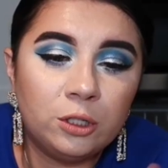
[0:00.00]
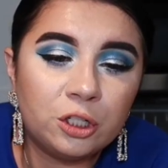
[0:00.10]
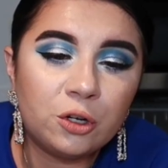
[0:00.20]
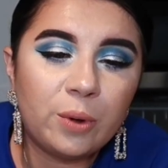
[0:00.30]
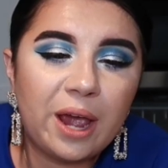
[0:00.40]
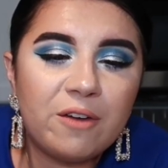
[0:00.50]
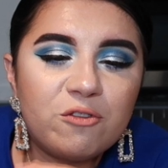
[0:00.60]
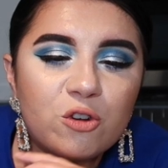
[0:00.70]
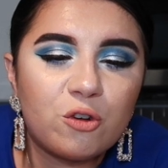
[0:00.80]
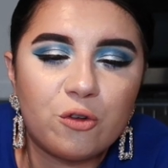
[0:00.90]
Would you
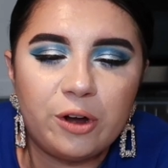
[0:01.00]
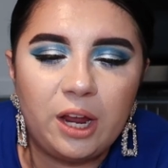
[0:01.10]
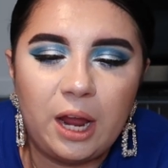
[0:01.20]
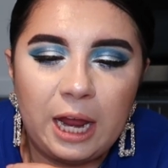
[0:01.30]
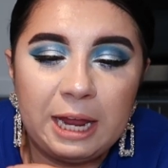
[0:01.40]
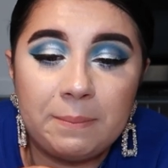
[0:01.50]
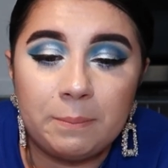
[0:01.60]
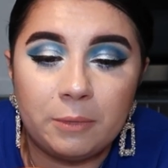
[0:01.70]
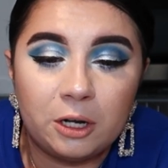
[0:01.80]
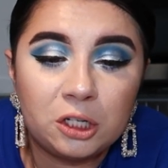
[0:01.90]
ever create
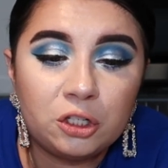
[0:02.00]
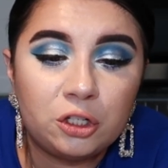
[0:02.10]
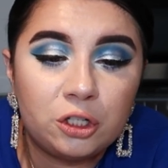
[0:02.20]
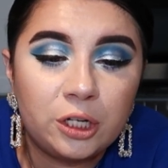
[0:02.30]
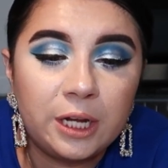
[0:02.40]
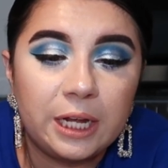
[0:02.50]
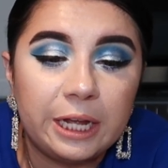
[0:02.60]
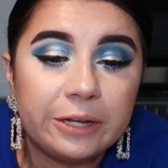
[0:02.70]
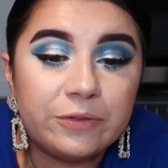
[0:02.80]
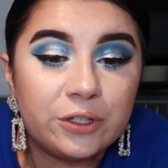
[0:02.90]
merch?
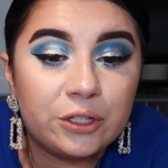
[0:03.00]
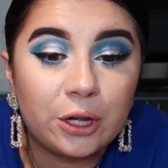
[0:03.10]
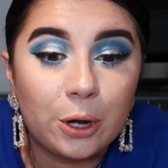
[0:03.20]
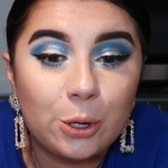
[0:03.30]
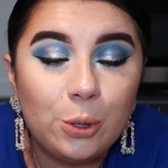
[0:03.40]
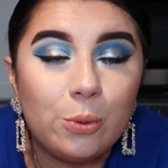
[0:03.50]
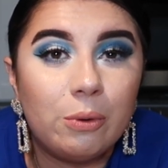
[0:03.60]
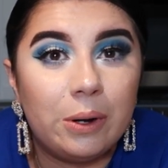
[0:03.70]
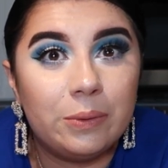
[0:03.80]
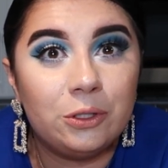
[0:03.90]
If so,
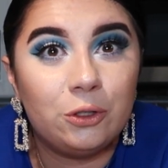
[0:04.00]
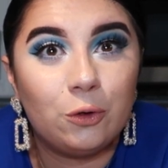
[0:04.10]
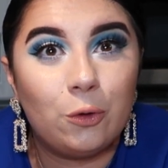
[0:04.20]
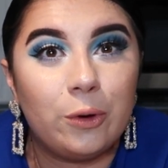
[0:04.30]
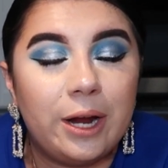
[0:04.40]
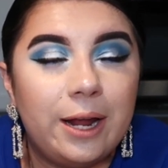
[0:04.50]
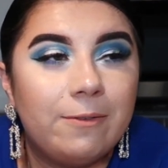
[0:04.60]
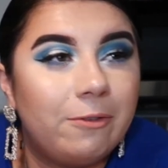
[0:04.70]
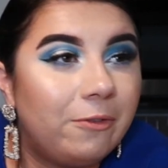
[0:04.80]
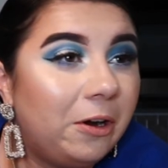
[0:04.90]
what would you
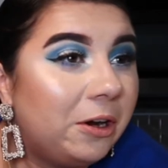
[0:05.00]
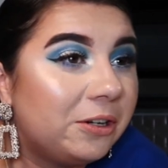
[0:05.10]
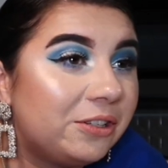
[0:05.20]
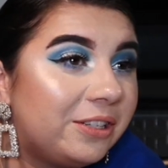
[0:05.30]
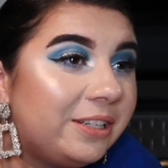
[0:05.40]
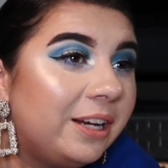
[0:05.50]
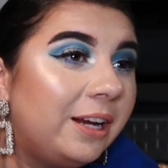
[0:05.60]
create first?